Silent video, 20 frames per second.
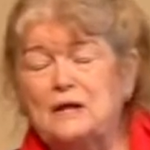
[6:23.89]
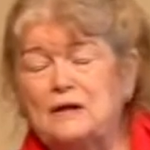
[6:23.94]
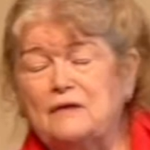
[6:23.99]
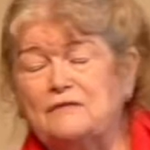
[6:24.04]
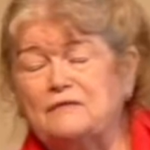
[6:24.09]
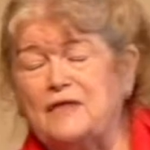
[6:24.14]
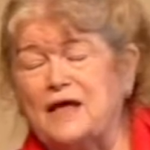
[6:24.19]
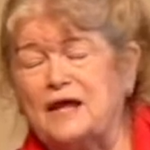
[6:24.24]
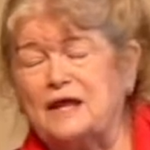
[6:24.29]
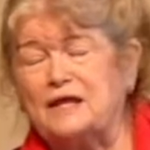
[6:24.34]

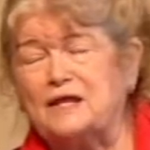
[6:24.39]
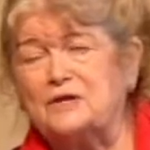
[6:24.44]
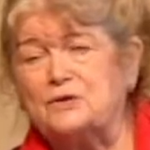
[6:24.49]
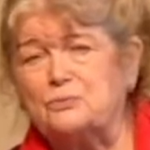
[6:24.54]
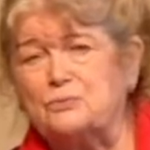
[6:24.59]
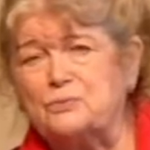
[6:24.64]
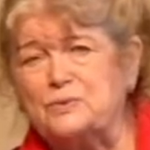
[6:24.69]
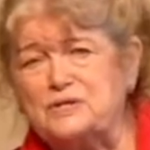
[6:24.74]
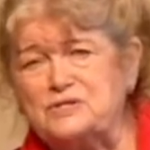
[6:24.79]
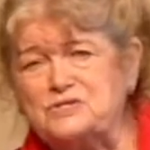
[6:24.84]
that it
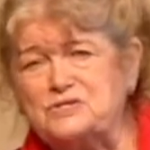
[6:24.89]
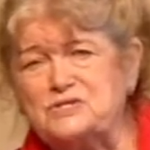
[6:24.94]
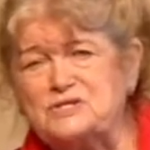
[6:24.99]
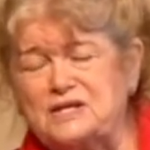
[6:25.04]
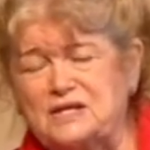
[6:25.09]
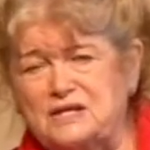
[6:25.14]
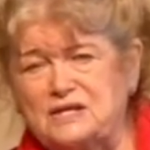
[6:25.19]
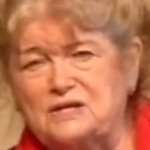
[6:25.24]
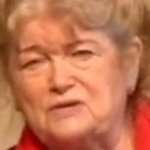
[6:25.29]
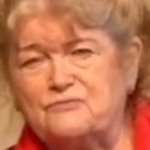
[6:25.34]

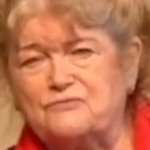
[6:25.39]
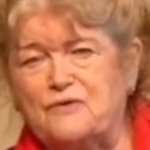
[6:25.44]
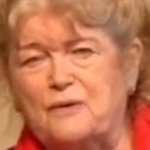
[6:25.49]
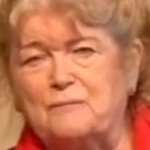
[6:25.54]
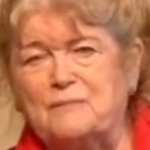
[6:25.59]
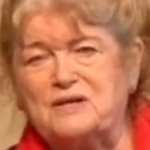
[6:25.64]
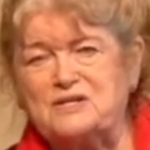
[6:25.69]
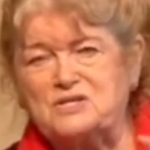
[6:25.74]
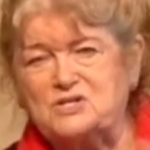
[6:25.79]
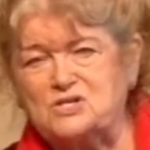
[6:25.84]
originated from
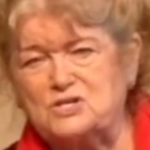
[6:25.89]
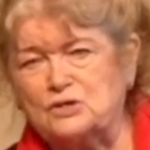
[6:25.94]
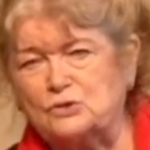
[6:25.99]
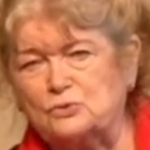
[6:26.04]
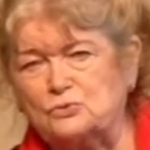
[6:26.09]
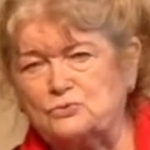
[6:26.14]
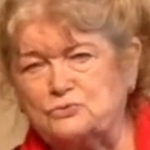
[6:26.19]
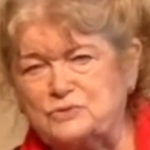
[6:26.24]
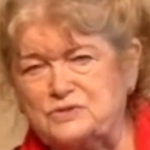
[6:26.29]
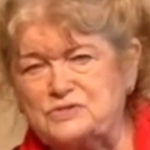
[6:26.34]
a
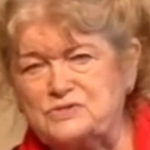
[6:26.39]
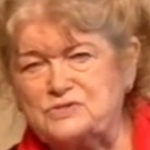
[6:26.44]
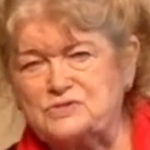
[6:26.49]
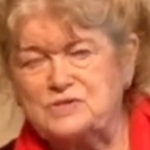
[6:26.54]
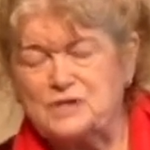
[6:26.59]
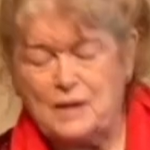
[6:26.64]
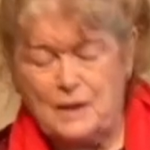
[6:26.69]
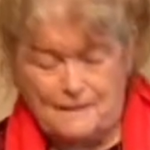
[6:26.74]
children's